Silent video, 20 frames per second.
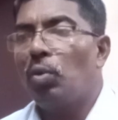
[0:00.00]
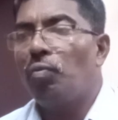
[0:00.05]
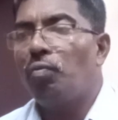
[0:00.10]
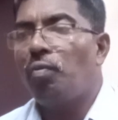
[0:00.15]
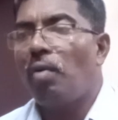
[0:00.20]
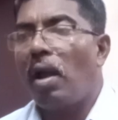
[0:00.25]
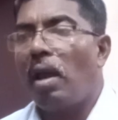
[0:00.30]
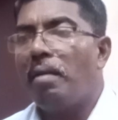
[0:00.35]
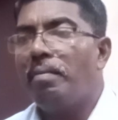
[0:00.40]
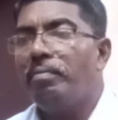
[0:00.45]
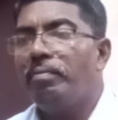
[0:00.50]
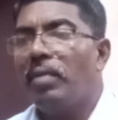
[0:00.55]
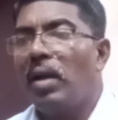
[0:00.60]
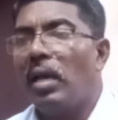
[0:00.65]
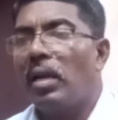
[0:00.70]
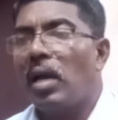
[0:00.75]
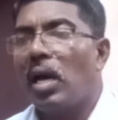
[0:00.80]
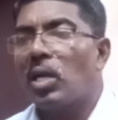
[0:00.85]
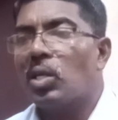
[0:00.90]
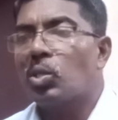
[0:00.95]
the
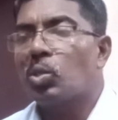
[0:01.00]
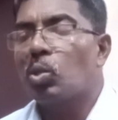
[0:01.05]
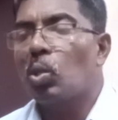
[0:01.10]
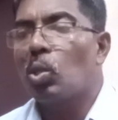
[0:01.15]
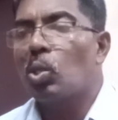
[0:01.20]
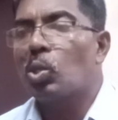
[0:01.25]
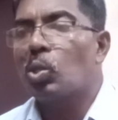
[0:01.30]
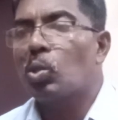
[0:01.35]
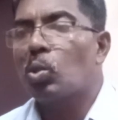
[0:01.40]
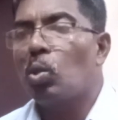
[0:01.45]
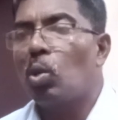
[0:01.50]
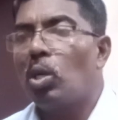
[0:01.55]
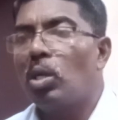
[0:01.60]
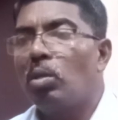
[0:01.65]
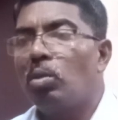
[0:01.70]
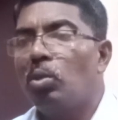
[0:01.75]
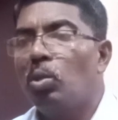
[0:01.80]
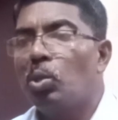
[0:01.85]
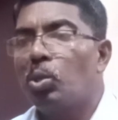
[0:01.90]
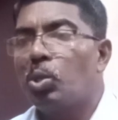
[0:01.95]
firmware or source
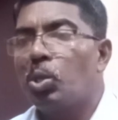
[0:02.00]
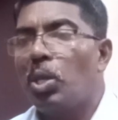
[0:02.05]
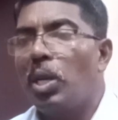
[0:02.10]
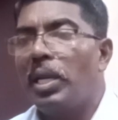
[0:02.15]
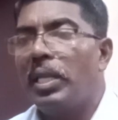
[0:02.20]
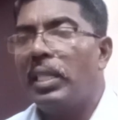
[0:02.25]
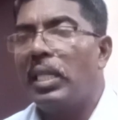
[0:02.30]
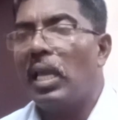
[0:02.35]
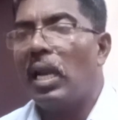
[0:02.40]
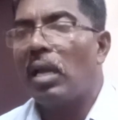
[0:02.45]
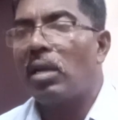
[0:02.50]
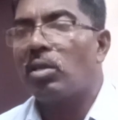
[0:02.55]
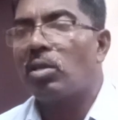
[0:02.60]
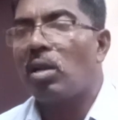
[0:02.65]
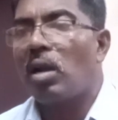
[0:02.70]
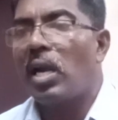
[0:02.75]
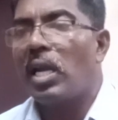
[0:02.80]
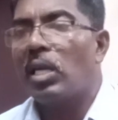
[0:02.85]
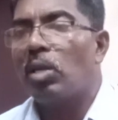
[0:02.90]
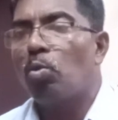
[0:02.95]
code used in the
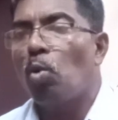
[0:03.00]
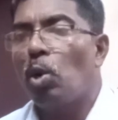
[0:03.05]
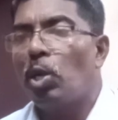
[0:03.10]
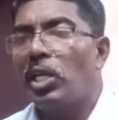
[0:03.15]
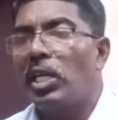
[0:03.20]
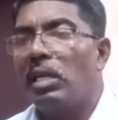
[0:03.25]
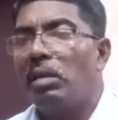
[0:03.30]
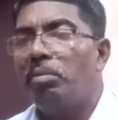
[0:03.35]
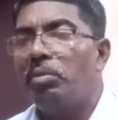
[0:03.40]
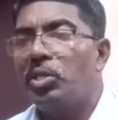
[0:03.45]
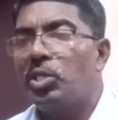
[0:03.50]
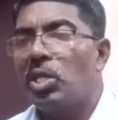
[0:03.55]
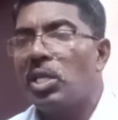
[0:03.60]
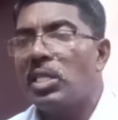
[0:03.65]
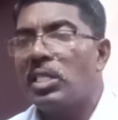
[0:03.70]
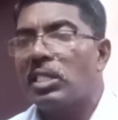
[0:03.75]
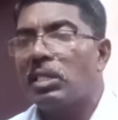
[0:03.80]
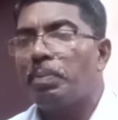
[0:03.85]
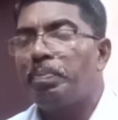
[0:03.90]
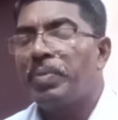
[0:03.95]
electronic voting
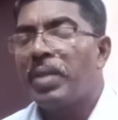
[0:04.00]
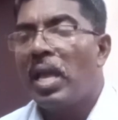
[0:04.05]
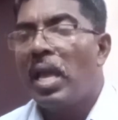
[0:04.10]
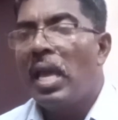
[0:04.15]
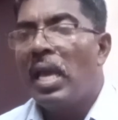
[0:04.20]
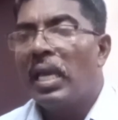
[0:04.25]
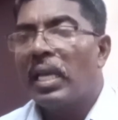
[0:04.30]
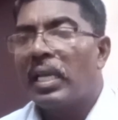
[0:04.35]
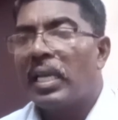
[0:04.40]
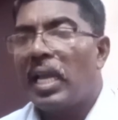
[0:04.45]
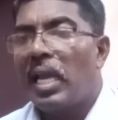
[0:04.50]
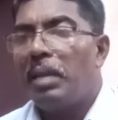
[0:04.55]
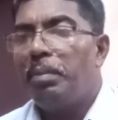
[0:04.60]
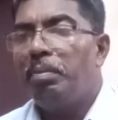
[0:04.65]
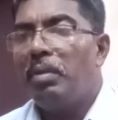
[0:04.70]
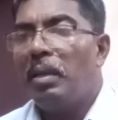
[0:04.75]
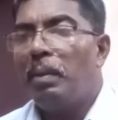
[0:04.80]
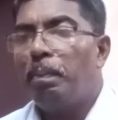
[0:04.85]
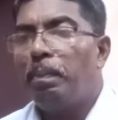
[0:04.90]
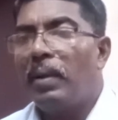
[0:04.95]
machines
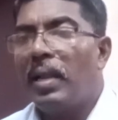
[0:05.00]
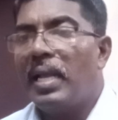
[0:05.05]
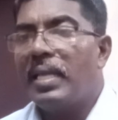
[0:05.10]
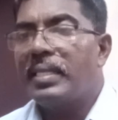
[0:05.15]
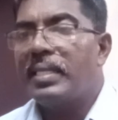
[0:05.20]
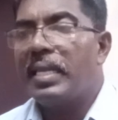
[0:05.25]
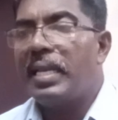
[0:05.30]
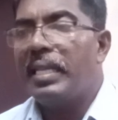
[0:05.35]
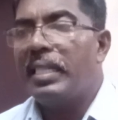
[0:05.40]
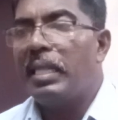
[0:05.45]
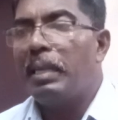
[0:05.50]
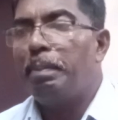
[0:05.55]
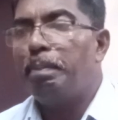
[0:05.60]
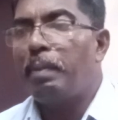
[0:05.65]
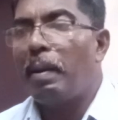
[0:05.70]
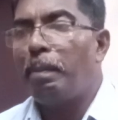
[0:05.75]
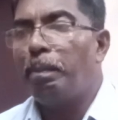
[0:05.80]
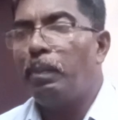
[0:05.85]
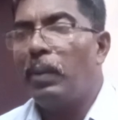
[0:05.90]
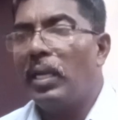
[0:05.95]
can be placed in the
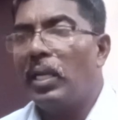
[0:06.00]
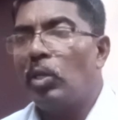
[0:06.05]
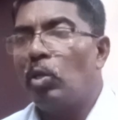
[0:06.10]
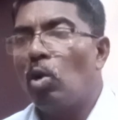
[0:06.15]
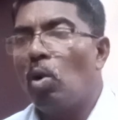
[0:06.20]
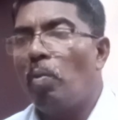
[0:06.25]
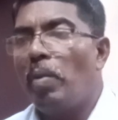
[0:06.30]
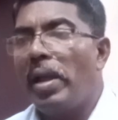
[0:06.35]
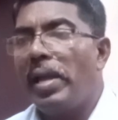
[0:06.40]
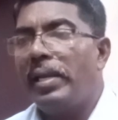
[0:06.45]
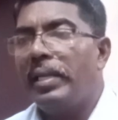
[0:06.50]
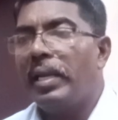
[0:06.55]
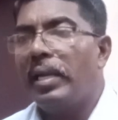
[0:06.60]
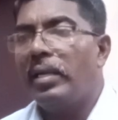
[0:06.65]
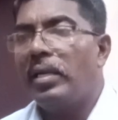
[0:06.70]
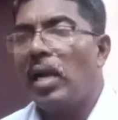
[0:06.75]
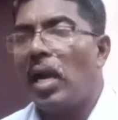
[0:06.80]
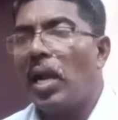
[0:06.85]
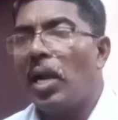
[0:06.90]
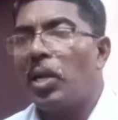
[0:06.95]
public domain
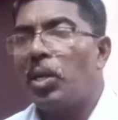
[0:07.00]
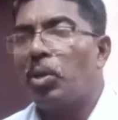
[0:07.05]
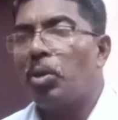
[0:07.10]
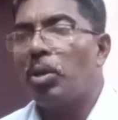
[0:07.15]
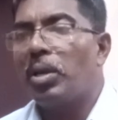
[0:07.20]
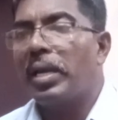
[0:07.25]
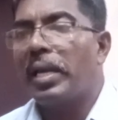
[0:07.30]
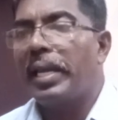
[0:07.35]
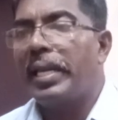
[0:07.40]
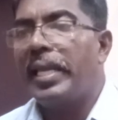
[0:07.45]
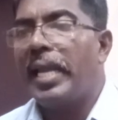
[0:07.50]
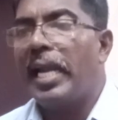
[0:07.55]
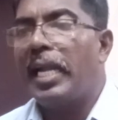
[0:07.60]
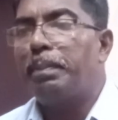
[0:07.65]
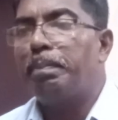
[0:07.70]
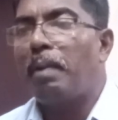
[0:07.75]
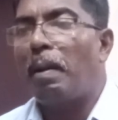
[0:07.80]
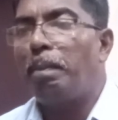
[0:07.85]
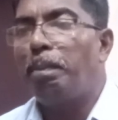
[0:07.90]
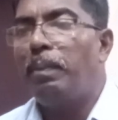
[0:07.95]
in order to
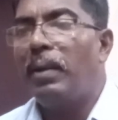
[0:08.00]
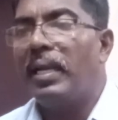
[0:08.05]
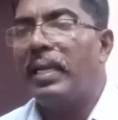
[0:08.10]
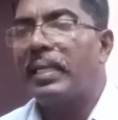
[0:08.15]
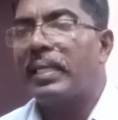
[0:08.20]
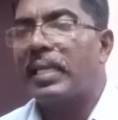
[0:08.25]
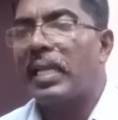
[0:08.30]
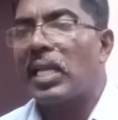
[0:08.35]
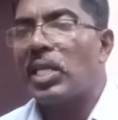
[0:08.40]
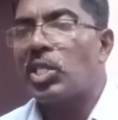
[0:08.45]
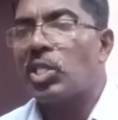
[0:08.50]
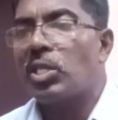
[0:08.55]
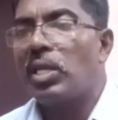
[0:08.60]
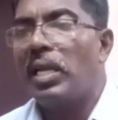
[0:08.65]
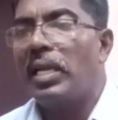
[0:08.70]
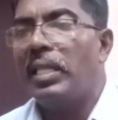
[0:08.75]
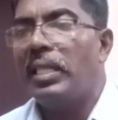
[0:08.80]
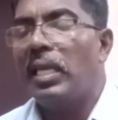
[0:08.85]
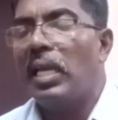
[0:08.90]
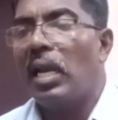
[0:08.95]
create public trust
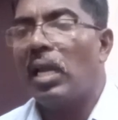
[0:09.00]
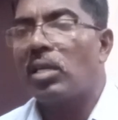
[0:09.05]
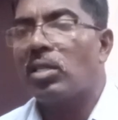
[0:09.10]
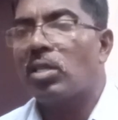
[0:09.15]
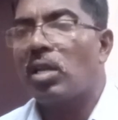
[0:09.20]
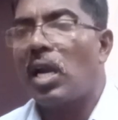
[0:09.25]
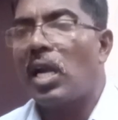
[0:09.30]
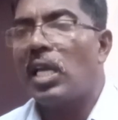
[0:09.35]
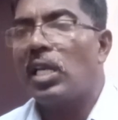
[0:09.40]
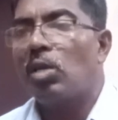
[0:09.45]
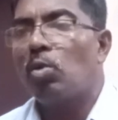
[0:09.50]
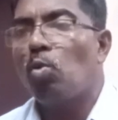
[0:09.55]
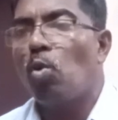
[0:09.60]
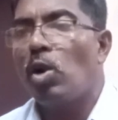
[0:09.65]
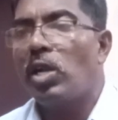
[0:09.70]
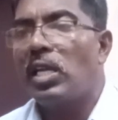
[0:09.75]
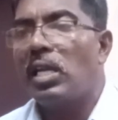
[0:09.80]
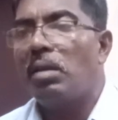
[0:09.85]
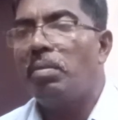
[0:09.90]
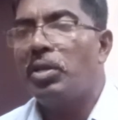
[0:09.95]
in the electronic
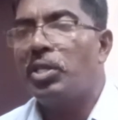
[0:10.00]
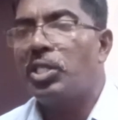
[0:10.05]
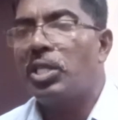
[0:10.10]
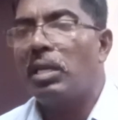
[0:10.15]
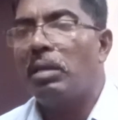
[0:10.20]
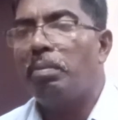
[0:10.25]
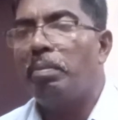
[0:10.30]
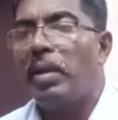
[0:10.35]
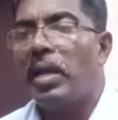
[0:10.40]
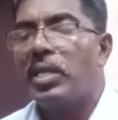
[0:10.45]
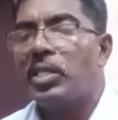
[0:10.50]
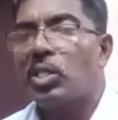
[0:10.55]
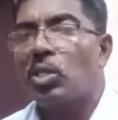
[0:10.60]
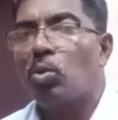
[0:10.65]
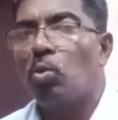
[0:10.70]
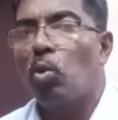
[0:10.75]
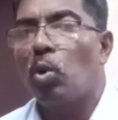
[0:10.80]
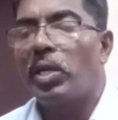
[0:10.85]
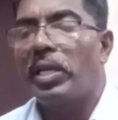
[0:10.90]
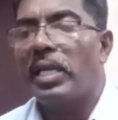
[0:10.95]
voting machine based
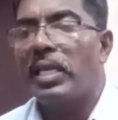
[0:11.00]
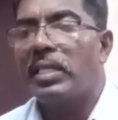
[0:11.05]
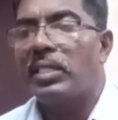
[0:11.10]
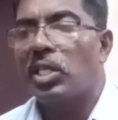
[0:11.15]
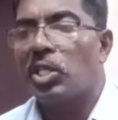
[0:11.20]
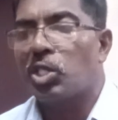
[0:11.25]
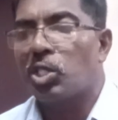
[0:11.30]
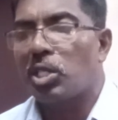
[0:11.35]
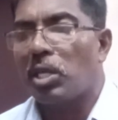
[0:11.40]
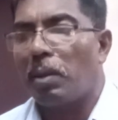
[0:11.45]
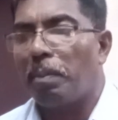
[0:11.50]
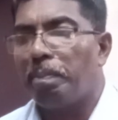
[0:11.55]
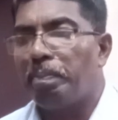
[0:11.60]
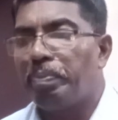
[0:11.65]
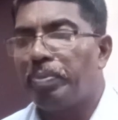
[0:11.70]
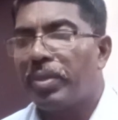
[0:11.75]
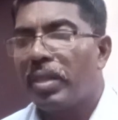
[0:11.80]
voting system.